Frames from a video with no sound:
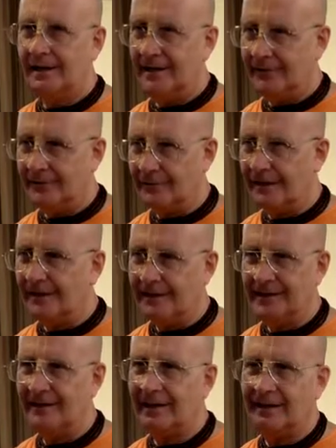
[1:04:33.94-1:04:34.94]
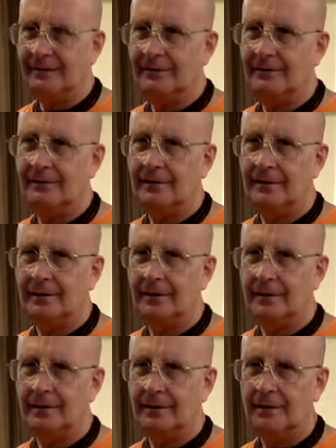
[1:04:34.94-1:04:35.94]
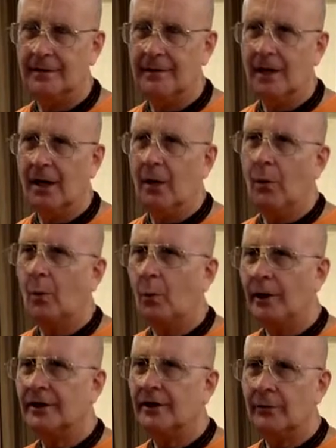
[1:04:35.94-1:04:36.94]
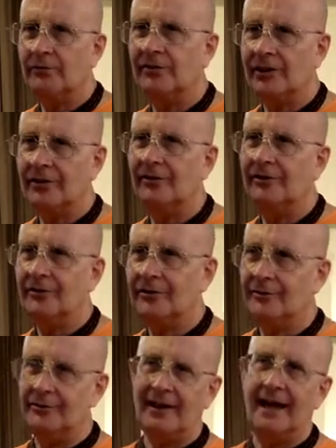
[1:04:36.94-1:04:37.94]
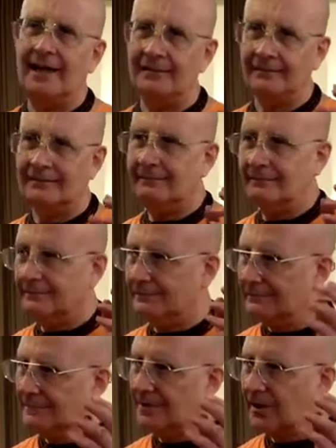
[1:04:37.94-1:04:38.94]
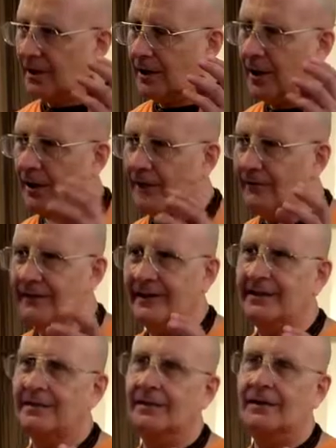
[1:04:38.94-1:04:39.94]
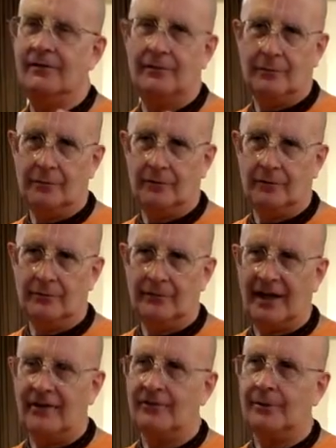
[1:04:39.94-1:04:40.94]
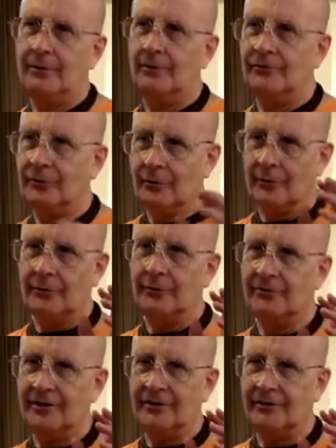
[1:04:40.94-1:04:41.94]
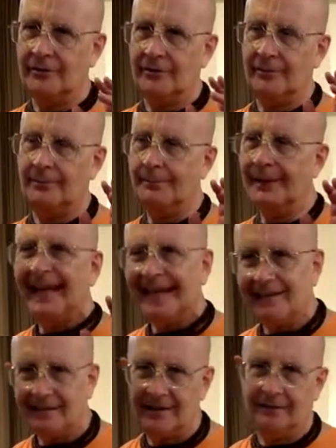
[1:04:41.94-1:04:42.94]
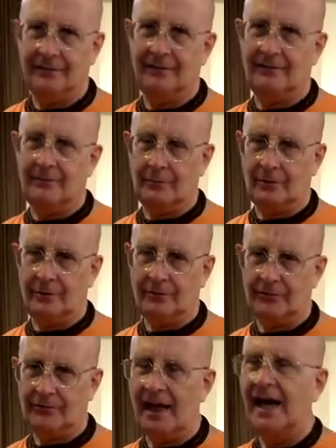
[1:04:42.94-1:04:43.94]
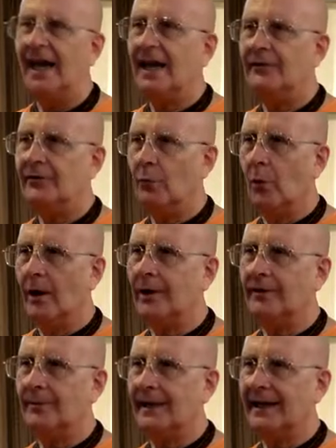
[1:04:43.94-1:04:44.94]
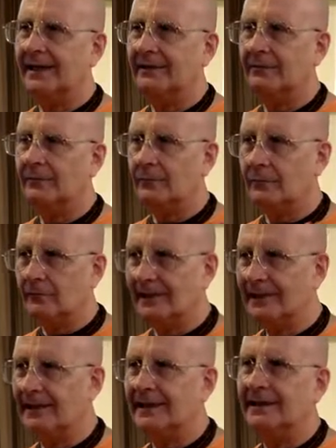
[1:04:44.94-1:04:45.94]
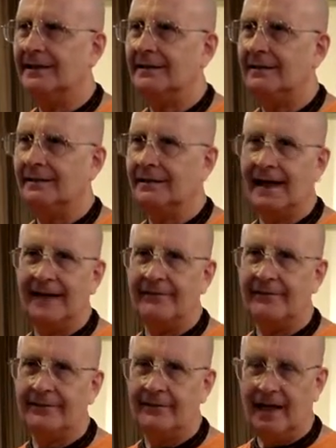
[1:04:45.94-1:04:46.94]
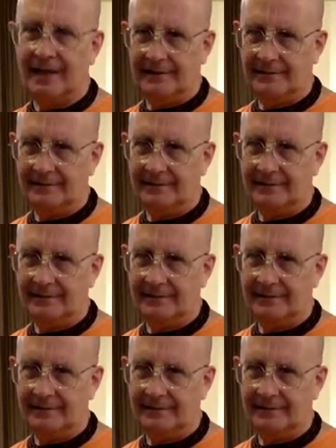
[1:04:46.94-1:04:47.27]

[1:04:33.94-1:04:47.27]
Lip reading: in great detail what goes into that carving of a rose as opposed to what goes into the painting of a rose. If you wanted to make it really lifelike,